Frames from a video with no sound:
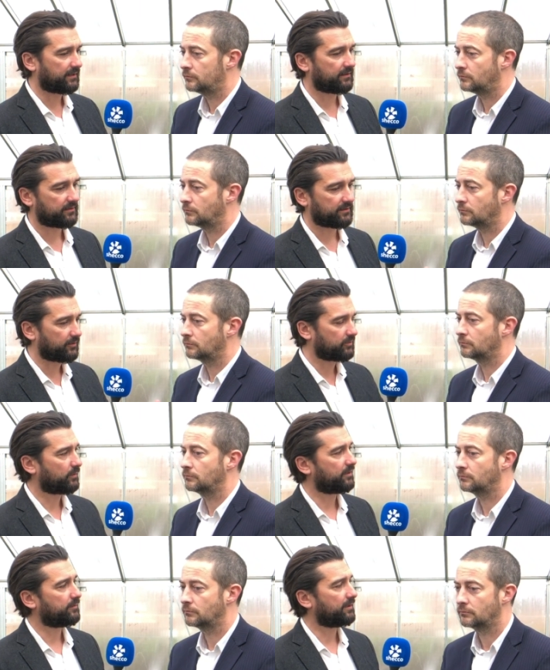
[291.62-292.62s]
Speaker 1: this elsewhere
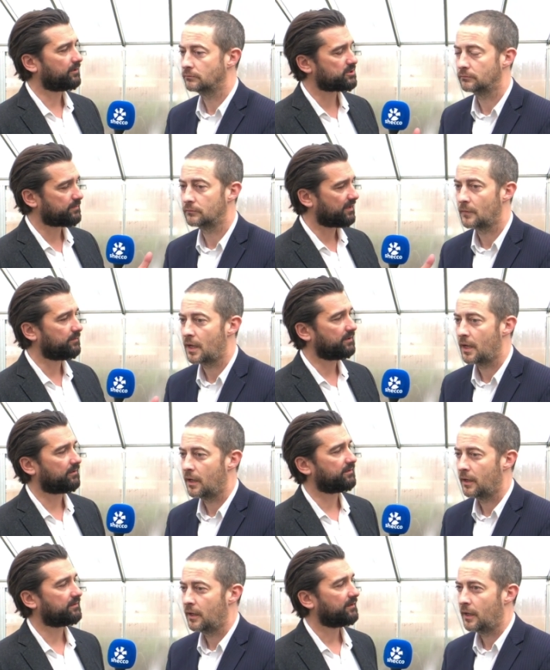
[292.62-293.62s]
in Belgium and
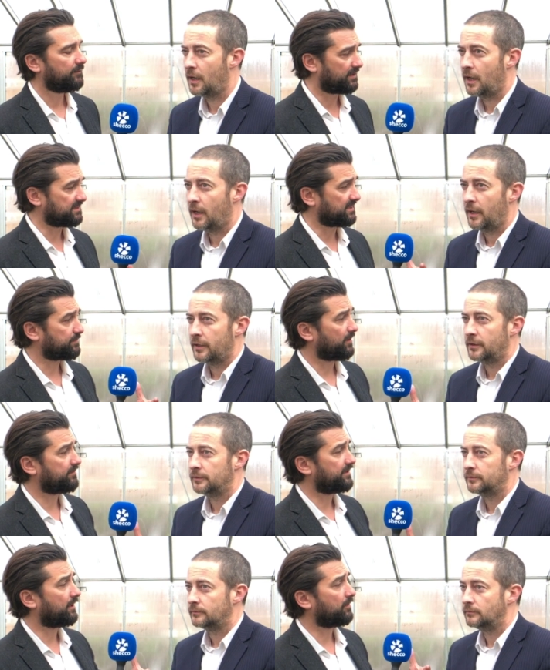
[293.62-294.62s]
beyond? Because as part of the
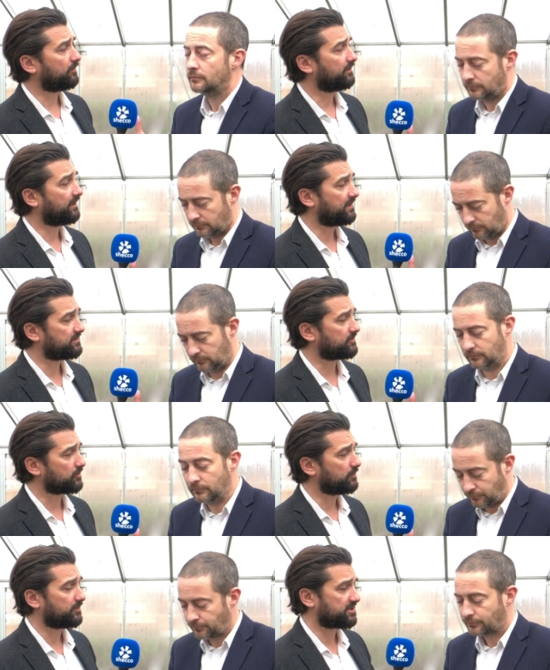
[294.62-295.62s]
Ahold Delhaize
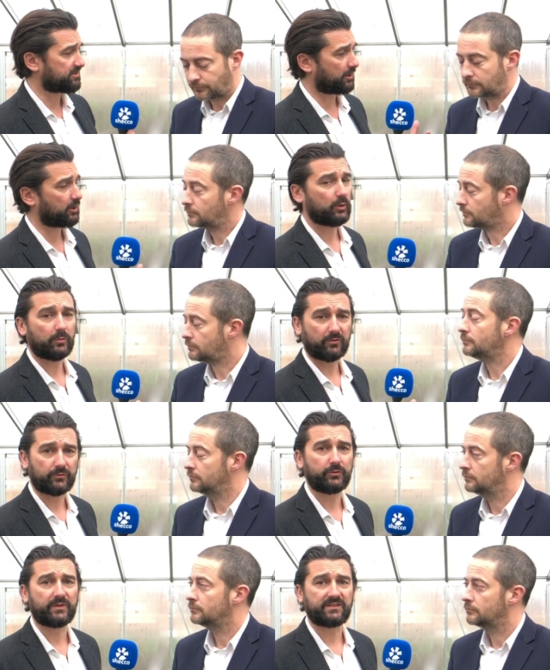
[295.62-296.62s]
Group, which is a global
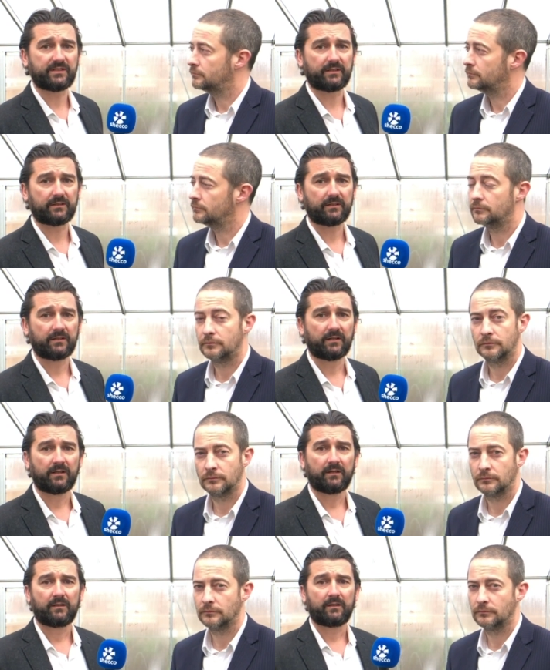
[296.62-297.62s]
food retailer,
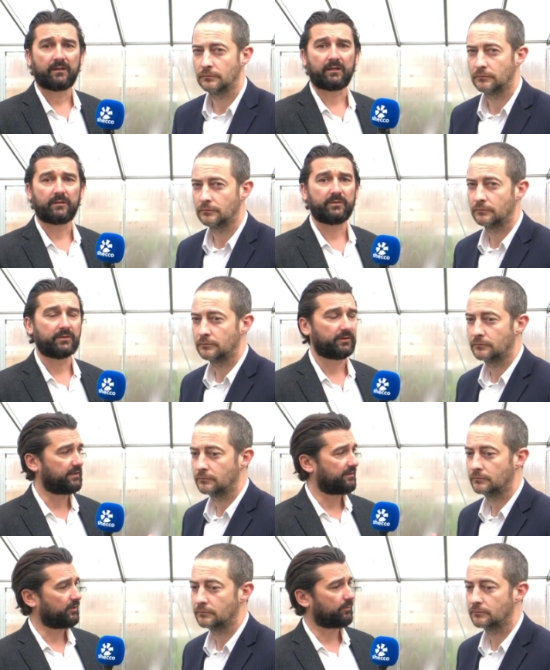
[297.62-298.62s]
um, you know, you
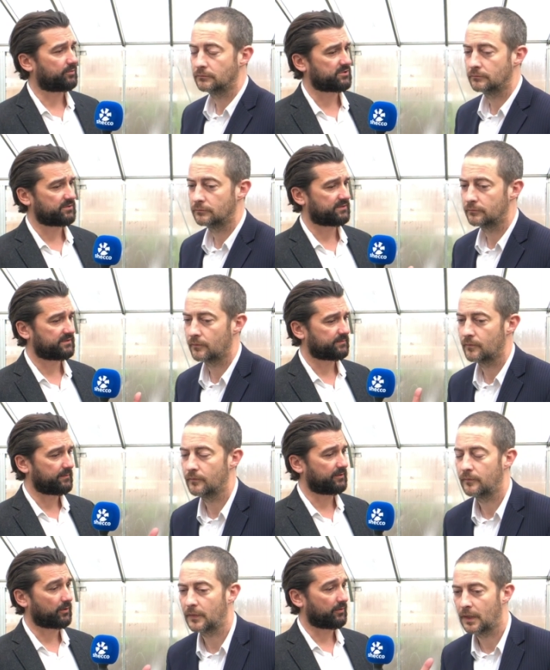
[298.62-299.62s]
have the opportunity to maybe
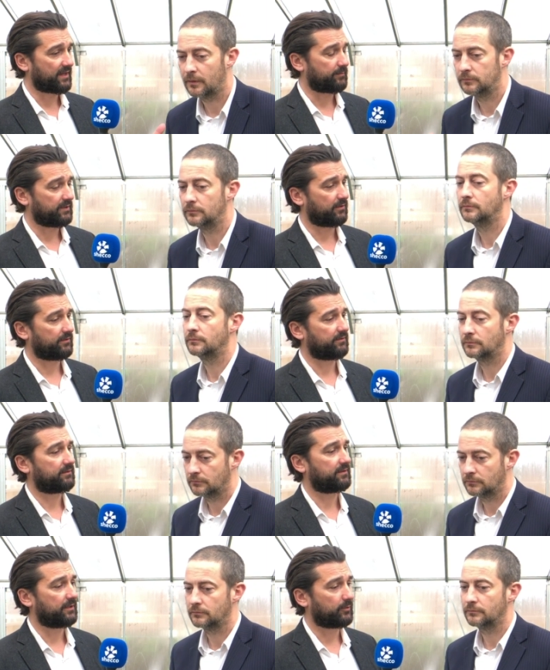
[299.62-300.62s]
grow that beyond
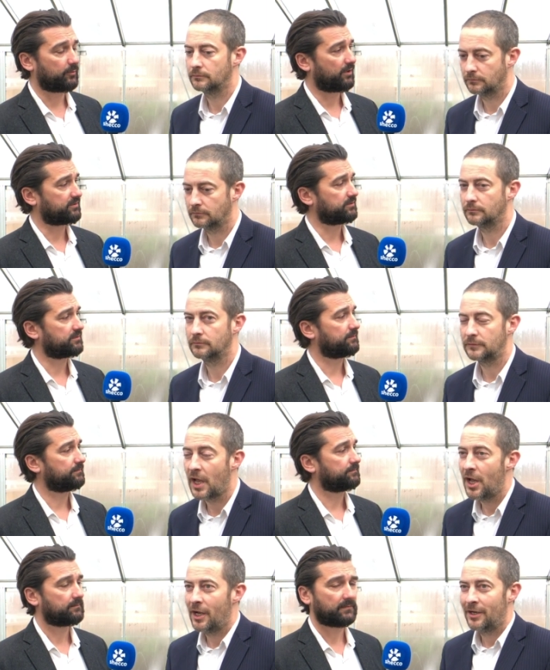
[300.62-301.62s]
here in Brussels.
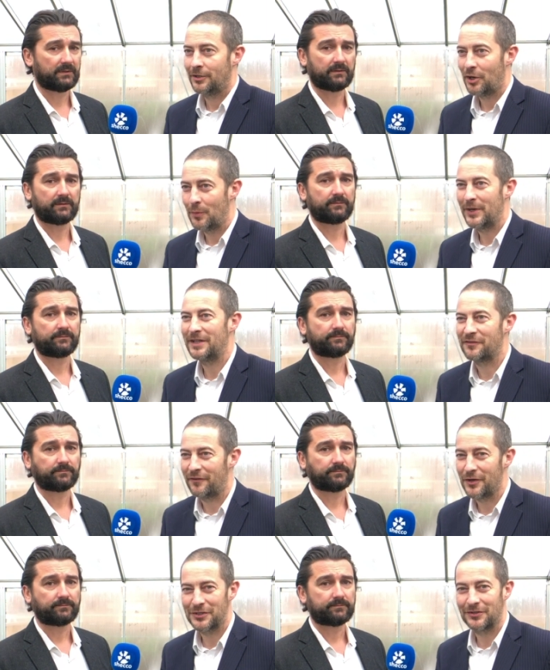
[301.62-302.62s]
Opening this
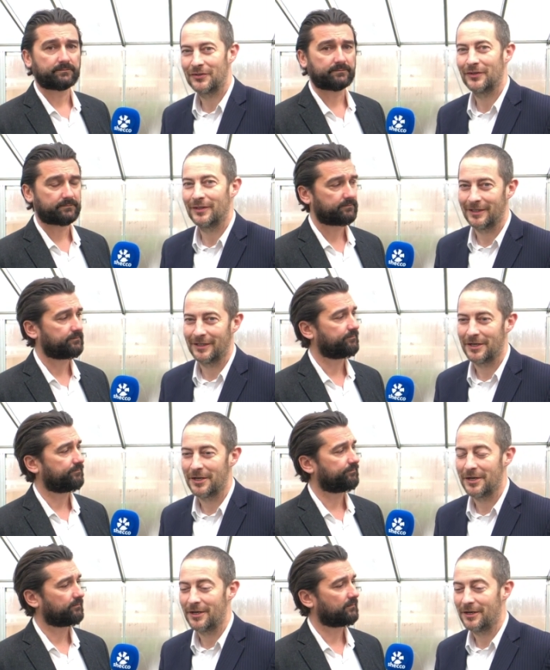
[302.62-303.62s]
first
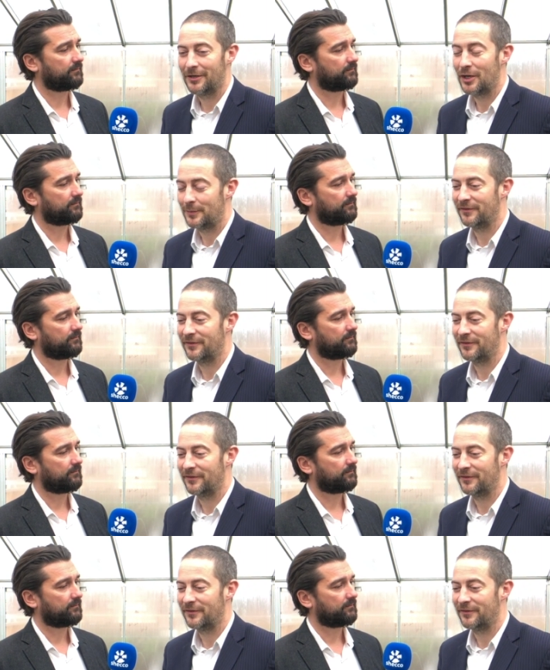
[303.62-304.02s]
uh, urban